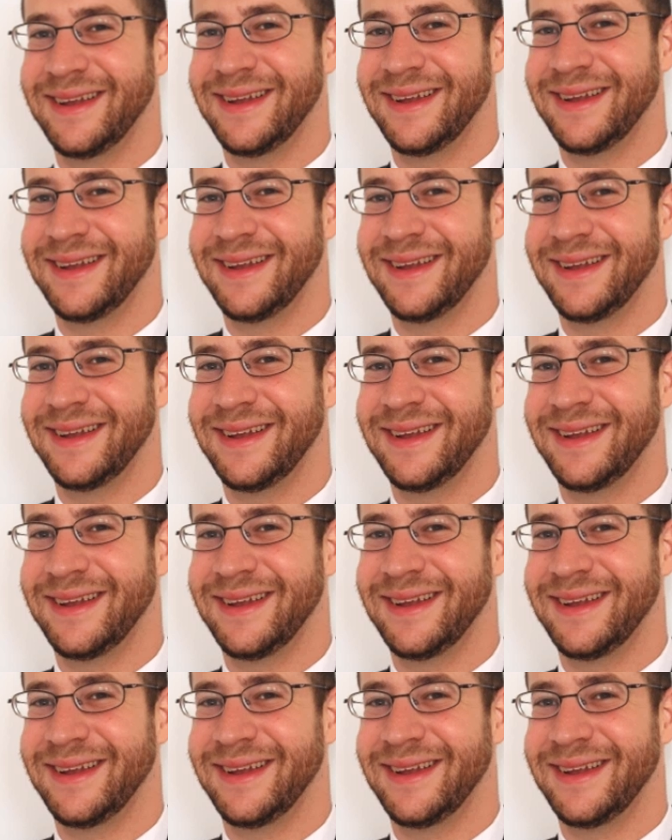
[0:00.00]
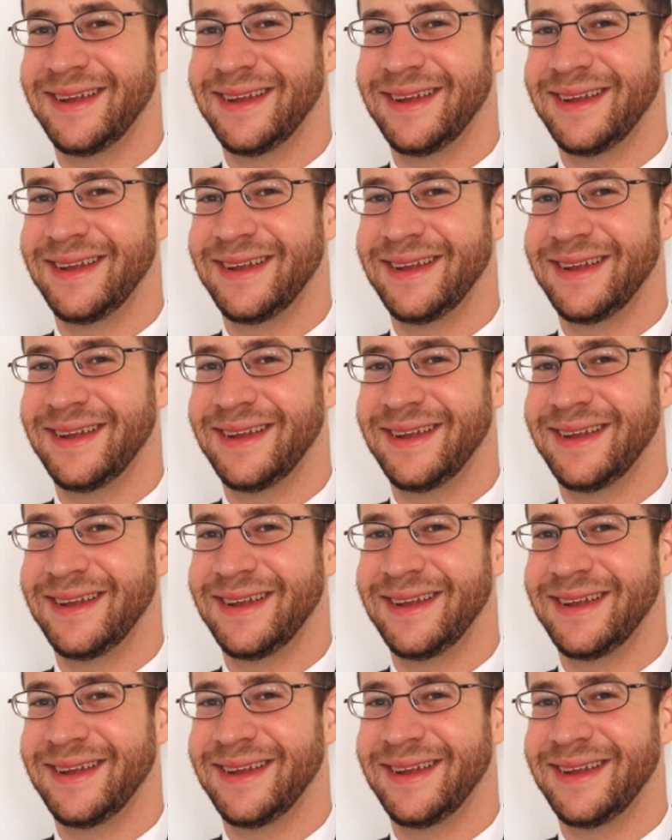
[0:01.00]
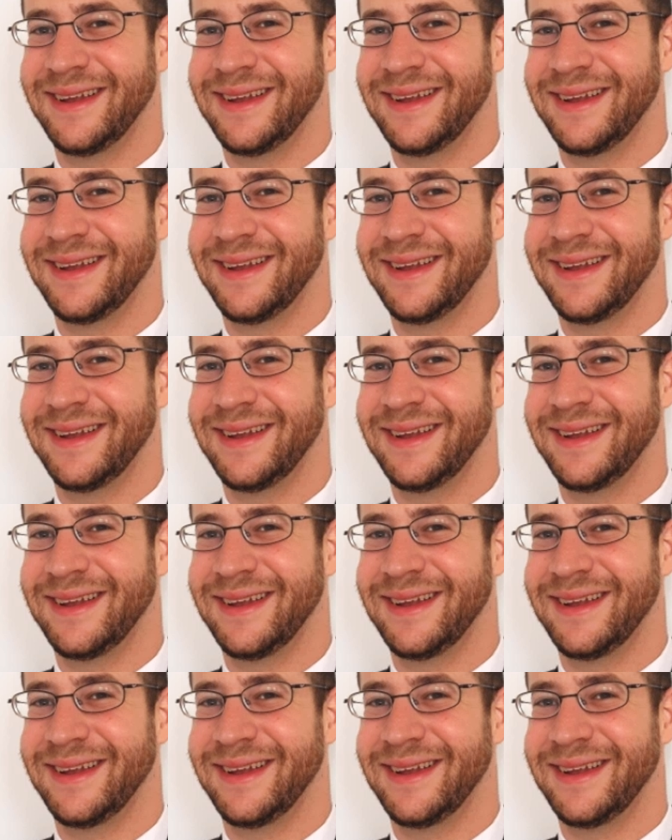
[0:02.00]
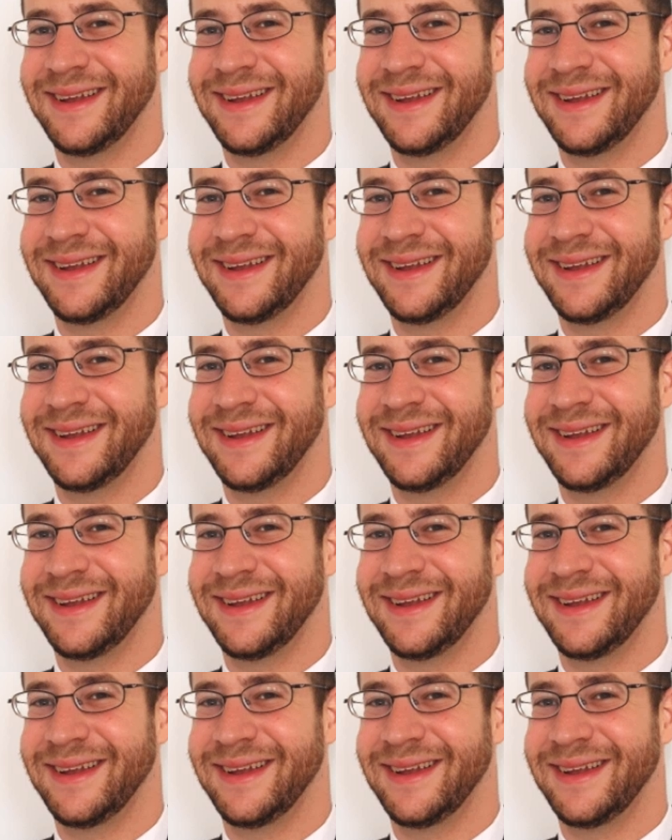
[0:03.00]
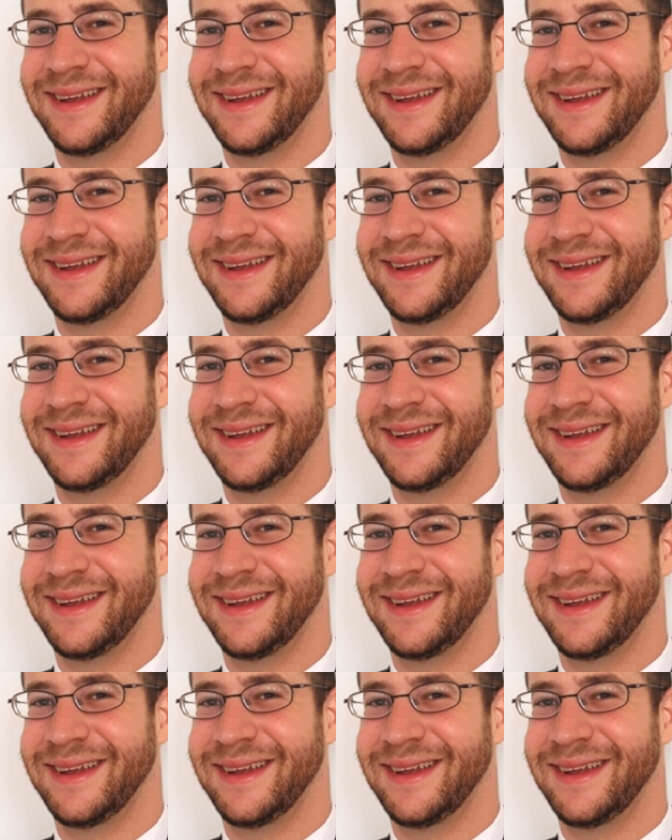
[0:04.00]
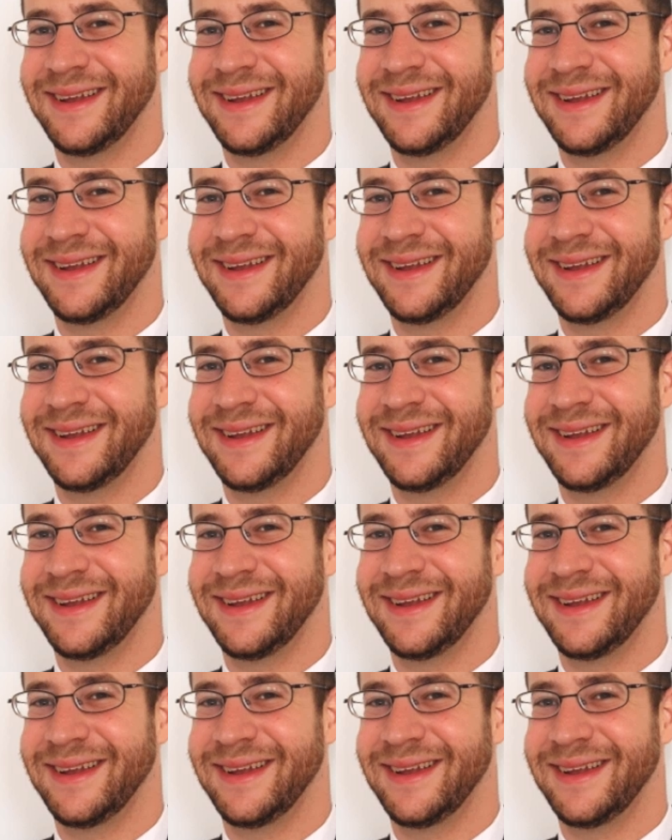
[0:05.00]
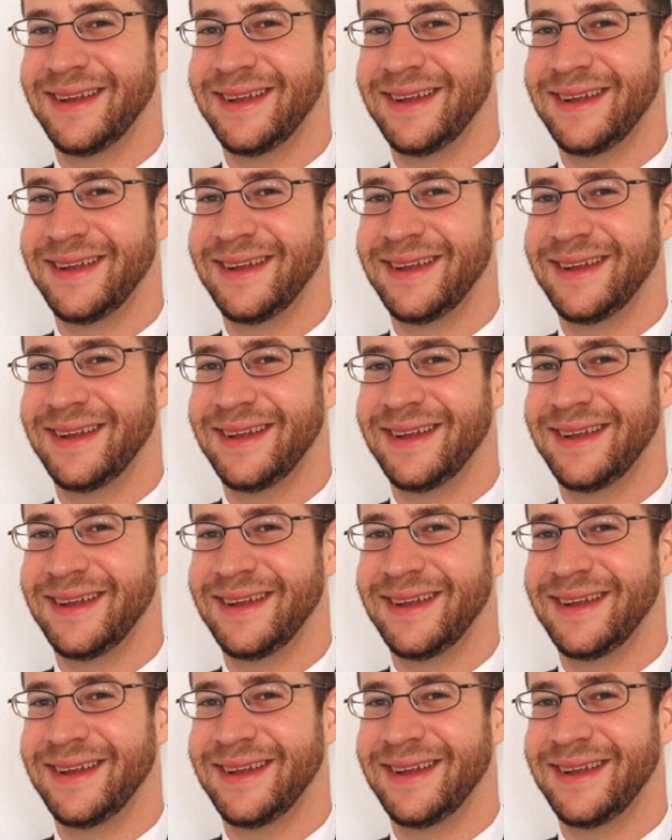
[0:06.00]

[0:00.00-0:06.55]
(no lip movement)